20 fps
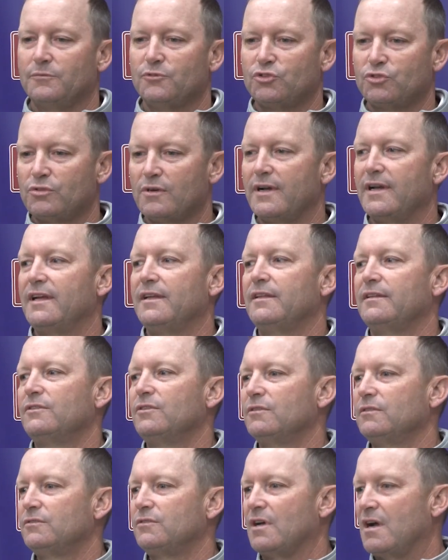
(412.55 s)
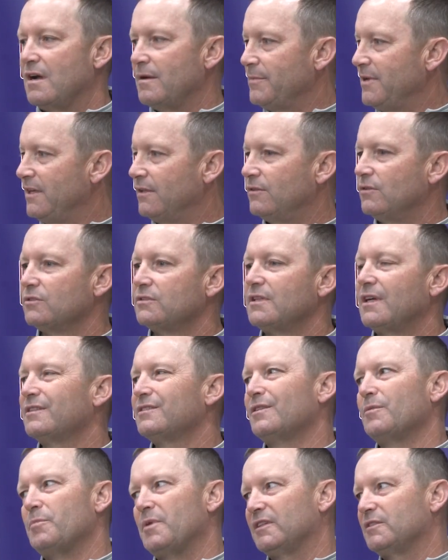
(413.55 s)
Trey, Tommy. Those guys
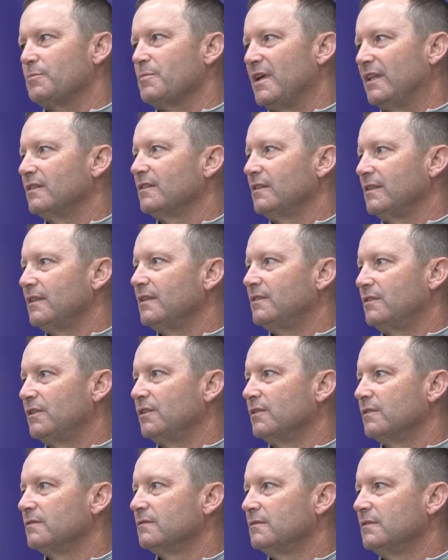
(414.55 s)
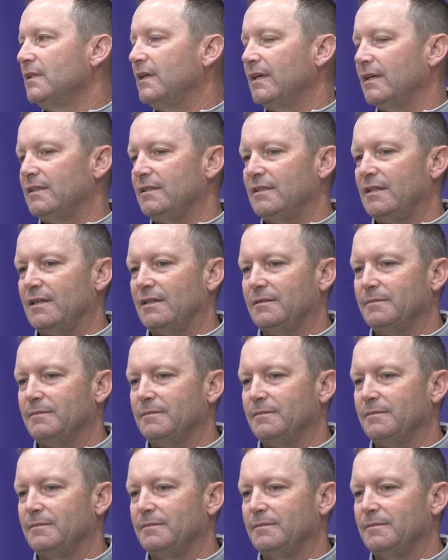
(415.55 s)
are the best mentally too. And,